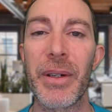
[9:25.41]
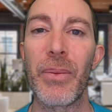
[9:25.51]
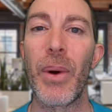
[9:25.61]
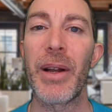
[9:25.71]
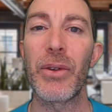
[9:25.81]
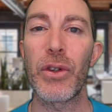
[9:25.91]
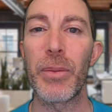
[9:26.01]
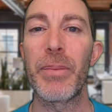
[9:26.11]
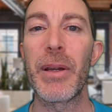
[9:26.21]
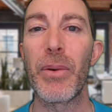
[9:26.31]
and why do so
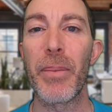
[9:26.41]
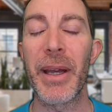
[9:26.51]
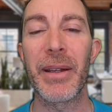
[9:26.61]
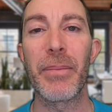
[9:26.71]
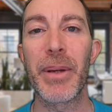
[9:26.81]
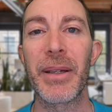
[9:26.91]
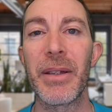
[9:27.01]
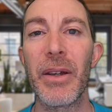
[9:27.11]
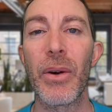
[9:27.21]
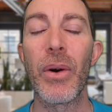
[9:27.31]
many people make it a big
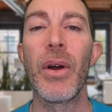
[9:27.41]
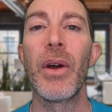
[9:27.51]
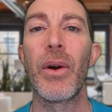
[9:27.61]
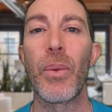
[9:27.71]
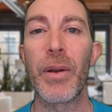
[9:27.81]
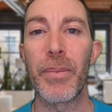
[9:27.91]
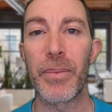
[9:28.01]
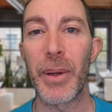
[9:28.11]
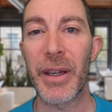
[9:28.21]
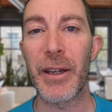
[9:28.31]
deal when
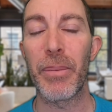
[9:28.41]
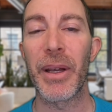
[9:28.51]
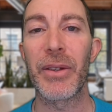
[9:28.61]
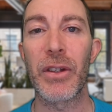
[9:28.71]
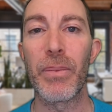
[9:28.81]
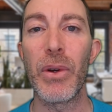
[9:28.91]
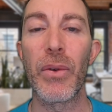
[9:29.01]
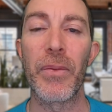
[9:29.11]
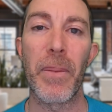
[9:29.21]
picking a place to move?